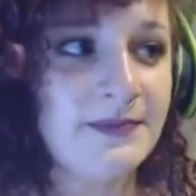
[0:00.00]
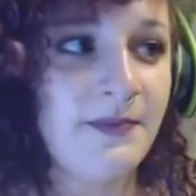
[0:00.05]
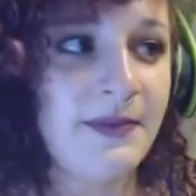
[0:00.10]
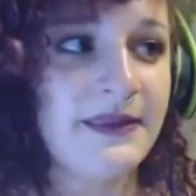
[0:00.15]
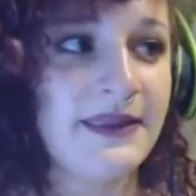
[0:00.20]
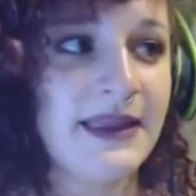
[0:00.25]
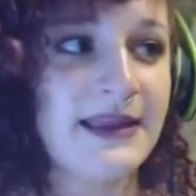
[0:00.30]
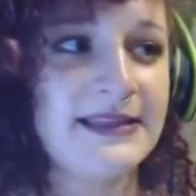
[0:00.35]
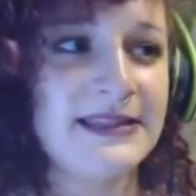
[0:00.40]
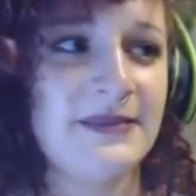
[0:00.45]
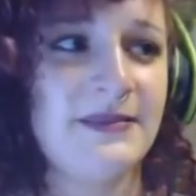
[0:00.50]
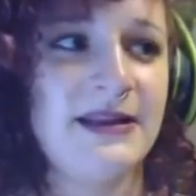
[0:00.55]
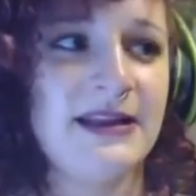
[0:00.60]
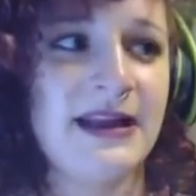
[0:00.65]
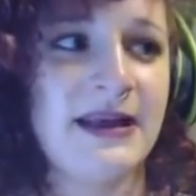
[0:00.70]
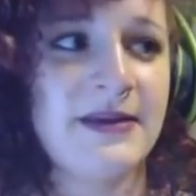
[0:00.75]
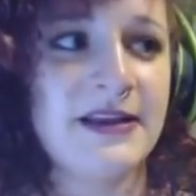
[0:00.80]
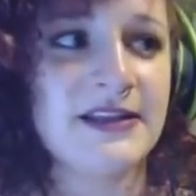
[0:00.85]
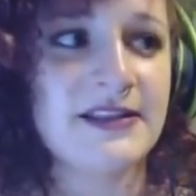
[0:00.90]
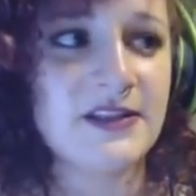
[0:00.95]
but that doesn't mean
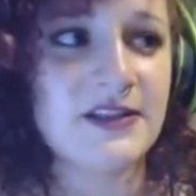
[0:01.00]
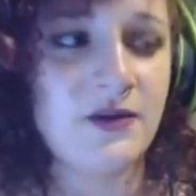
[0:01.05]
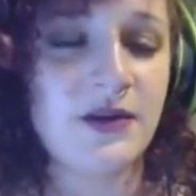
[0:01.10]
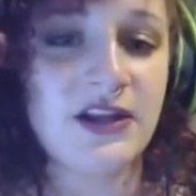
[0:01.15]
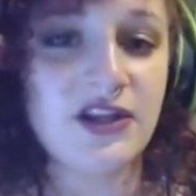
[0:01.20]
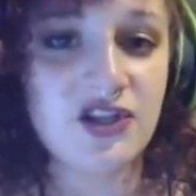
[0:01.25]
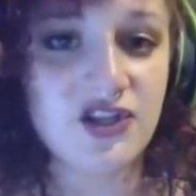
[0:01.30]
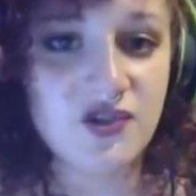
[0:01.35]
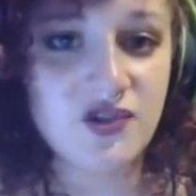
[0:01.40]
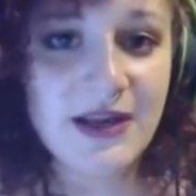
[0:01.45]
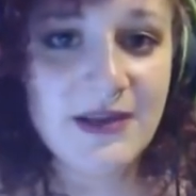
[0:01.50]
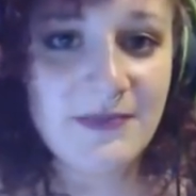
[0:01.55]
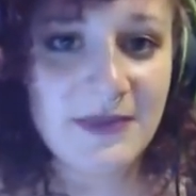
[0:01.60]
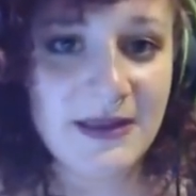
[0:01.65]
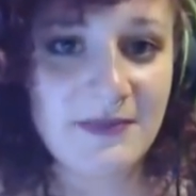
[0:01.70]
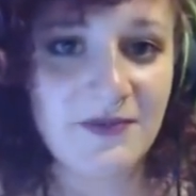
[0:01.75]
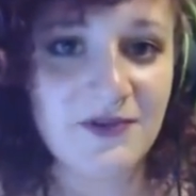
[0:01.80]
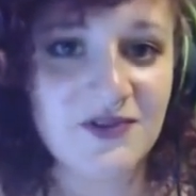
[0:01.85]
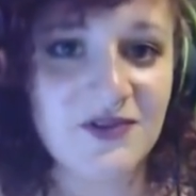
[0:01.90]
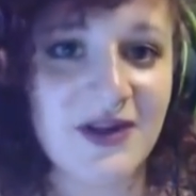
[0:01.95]
i'm excluding straight
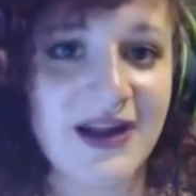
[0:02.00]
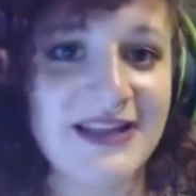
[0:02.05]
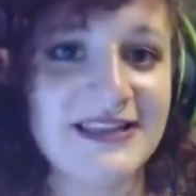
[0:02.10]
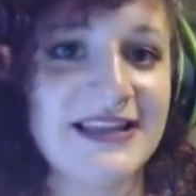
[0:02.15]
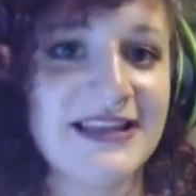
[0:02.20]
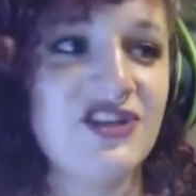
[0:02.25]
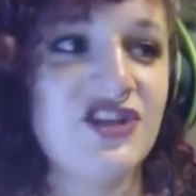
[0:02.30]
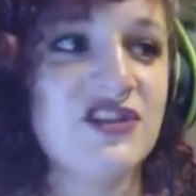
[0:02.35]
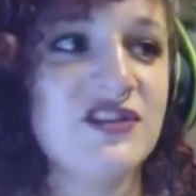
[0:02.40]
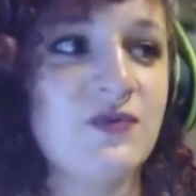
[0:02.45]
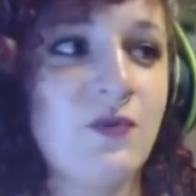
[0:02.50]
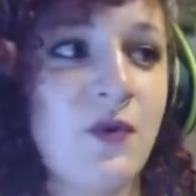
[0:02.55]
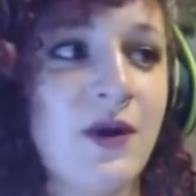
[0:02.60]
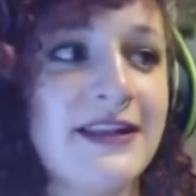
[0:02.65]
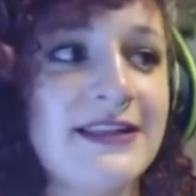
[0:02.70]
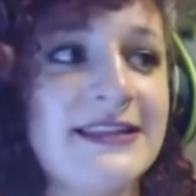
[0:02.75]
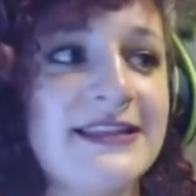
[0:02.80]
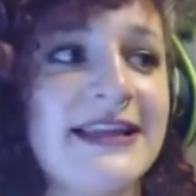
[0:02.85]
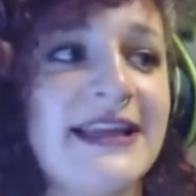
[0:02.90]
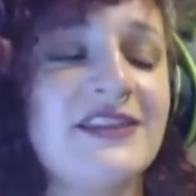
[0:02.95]
people's rights i just want
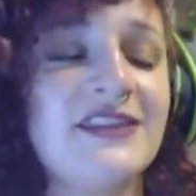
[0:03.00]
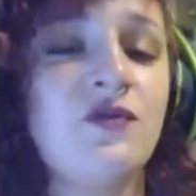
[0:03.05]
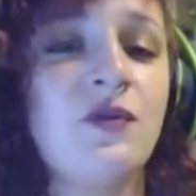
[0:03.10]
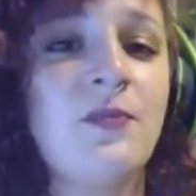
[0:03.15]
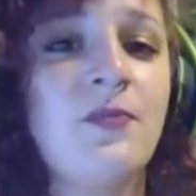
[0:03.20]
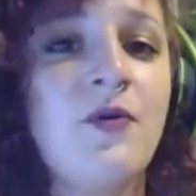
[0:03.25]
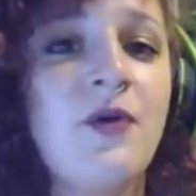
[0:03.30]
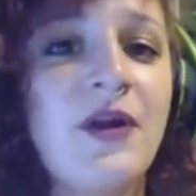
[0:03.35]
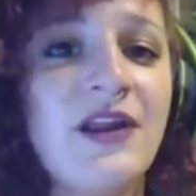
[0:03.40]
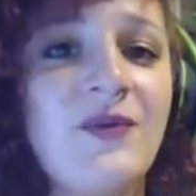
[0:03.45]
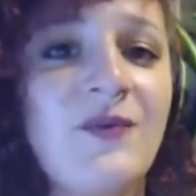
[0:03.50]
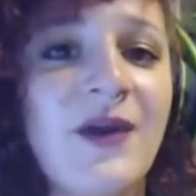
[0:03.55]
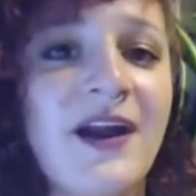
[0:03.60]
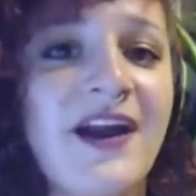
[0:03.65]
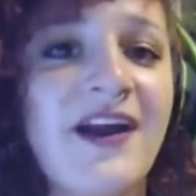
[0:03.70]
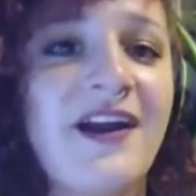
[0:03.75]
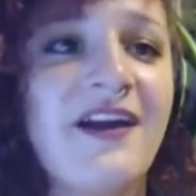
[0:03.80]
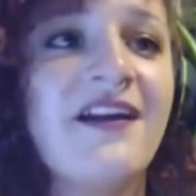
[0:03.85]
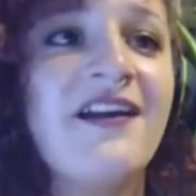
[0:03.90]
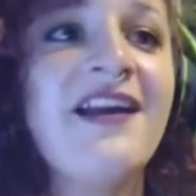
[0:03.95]
us to get to a point
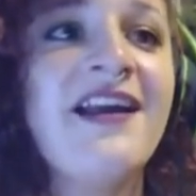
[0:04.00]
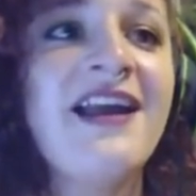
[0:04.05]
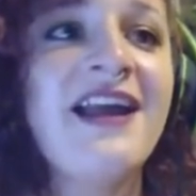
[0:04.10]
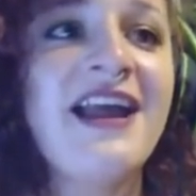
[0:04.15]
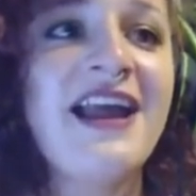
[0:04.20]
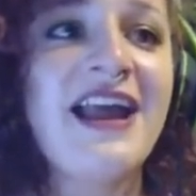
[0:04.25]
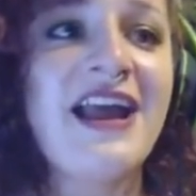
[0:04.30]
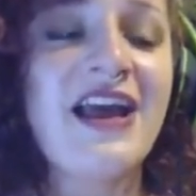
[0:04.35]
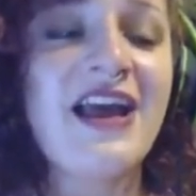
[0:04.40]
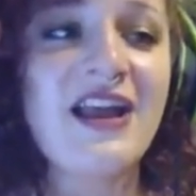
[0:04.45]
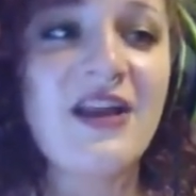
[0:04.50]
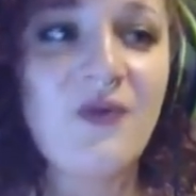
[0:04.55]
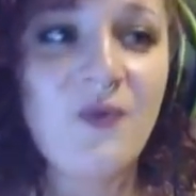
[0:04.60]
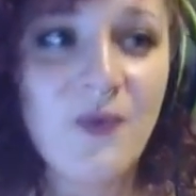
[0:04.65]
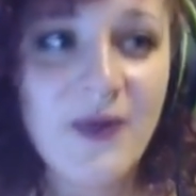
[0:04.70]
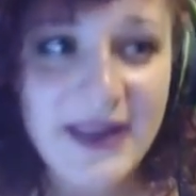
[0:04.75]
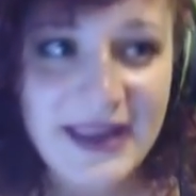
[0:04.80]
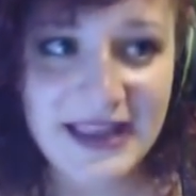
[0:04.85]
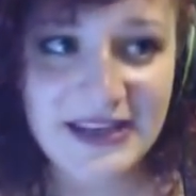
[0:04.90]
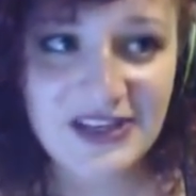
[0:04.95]
where
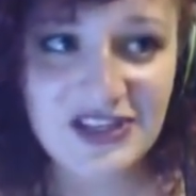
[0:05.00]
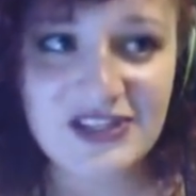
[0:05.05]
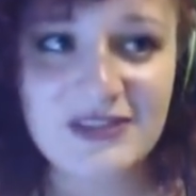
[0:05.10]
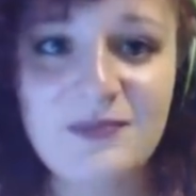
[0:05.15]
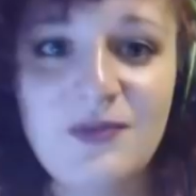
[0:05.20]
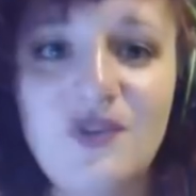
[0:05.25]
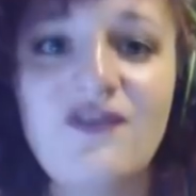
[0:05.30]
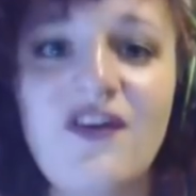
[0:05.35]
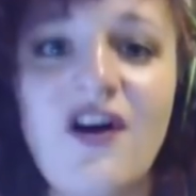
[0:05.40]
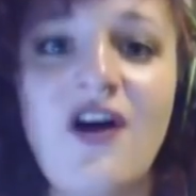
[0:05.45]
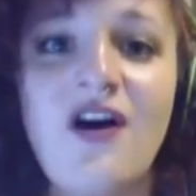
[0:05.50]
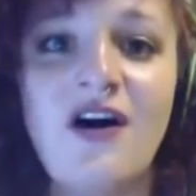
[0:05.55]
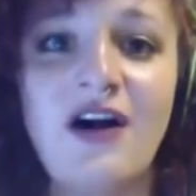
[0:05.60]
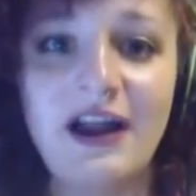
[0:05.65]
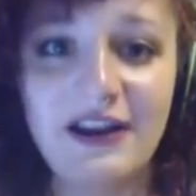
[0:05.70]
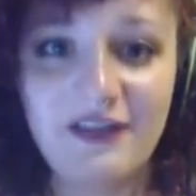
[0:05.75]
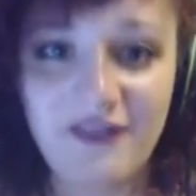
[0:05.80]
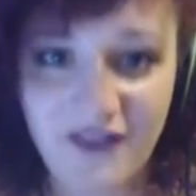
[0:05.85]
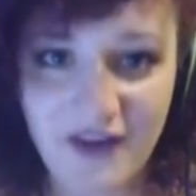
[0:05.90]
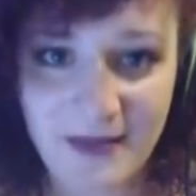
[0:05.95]
we can just move
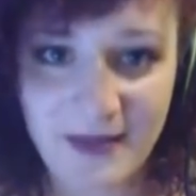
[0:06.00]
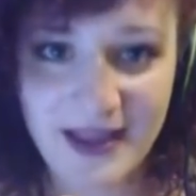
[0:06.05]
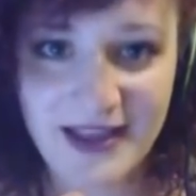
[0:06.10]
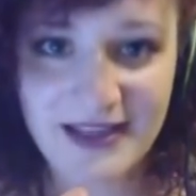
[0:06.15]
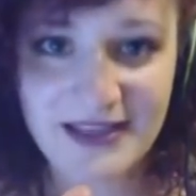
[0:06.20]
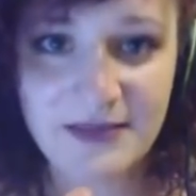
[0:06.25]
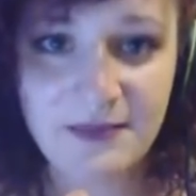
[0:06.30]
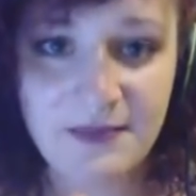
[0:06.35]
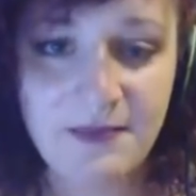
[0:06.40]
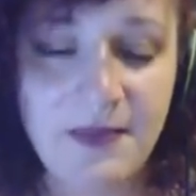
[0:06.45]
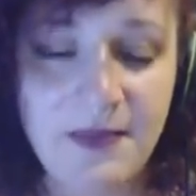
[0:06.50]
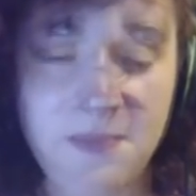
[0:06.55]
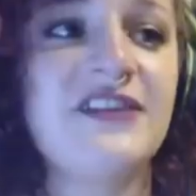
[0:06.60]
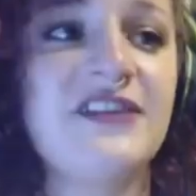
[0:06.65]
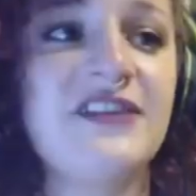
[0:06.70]
on from it but we mm-hmm.